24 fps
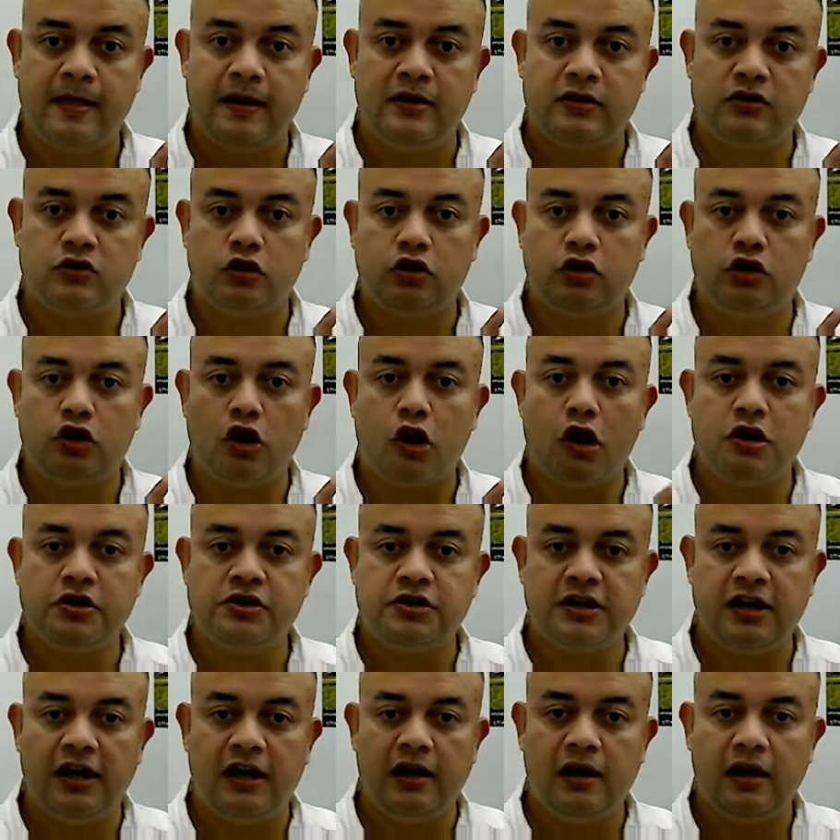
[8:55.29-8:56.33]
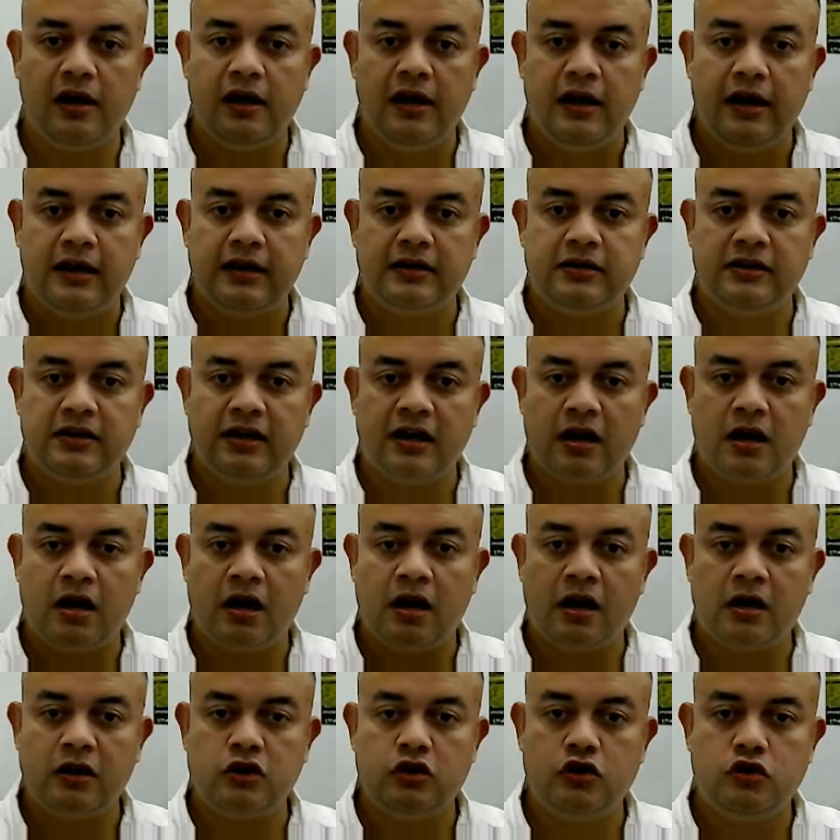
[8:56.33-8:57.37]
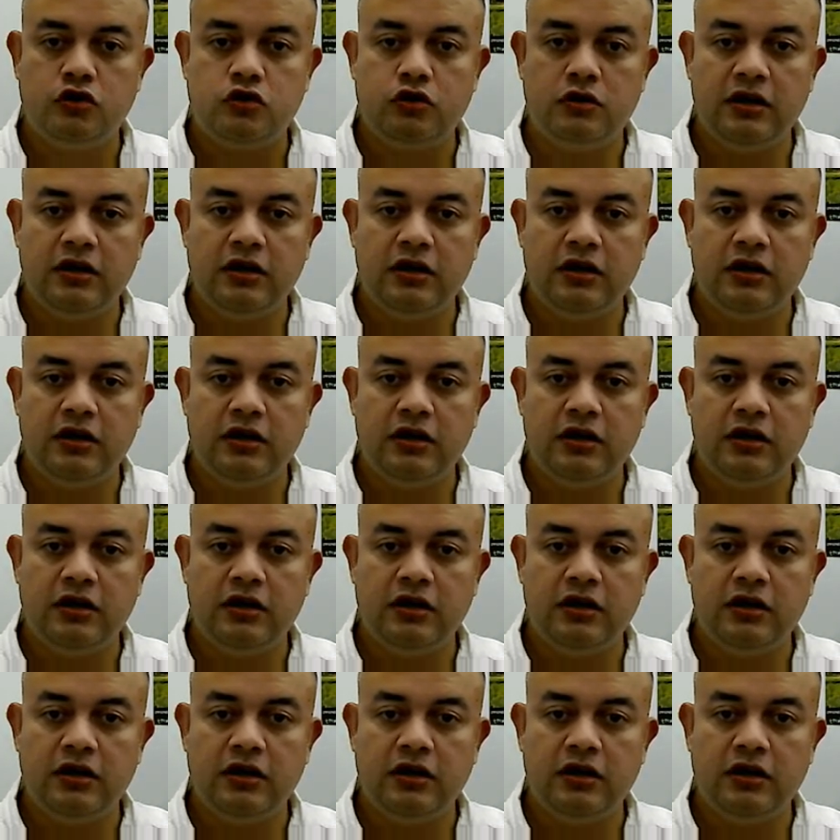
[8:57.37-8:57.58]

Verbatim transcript: So total, there are,